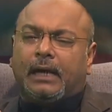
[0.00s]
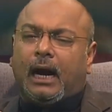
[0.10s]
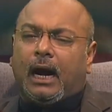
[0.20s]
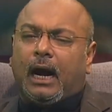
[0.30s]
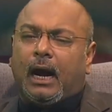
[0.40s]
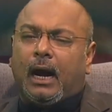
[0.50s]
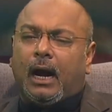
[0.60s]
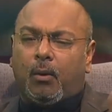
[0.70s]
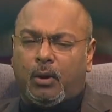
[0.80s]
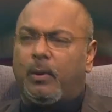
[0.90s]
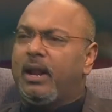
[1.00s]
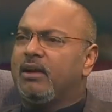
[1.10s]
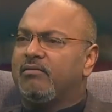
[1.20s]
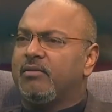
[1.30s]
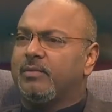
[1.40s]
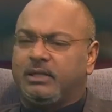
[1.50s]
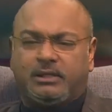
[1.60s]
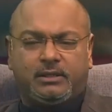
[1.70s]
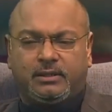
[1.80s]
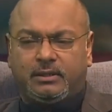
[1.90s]
What do I learn from
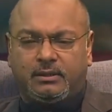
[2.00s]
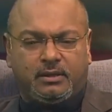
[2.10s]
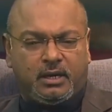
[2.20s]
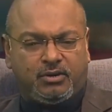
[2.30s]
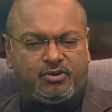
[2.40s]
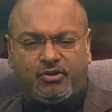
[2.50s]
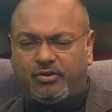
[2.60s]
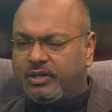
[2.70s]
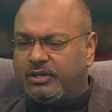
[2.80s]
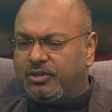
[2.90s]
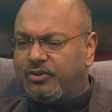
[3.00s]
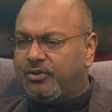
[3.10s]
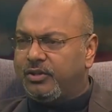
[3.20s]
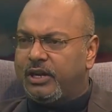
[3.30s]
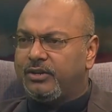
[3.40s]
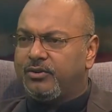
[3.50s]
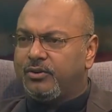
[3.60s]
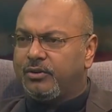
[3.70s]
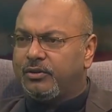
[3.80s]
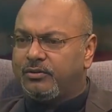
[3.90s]
this? I shouldn't do this, I shouldn't do that, I shouldn't
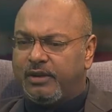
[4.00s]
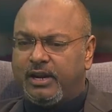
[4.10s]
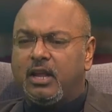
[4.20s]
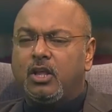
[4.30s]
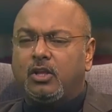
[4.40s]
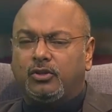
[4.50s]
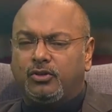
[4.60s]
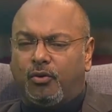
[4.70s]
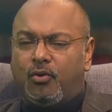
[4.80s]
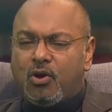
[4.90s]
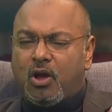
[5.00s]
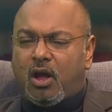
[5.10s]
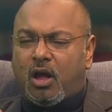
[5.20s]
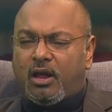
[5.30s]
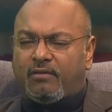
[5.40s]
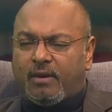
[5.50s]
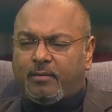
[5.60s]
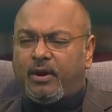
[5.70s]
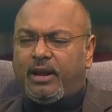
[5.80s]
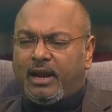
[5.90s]
do this, right? So if I'm
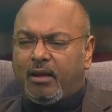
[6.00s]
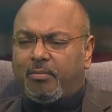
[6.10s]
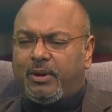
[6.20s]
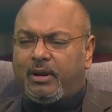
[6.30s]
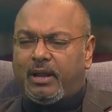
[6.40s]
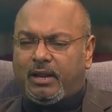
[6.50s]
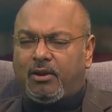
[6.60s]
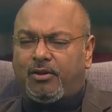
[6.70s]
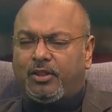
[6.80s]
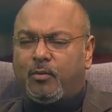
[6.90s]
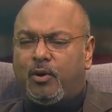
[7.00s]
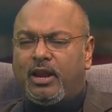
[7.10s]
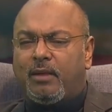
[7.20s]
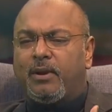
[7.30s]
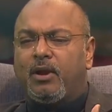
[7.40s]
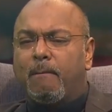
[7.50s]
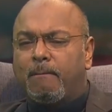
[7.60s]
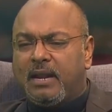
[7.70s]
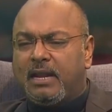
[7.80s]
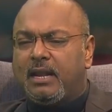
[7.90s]
going to get up at 9 o'clock in the morning and be
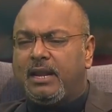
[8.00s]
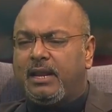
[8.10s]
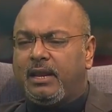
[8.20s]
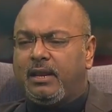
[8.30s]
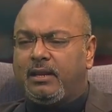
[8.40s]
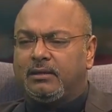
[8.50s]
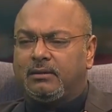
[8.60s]
completely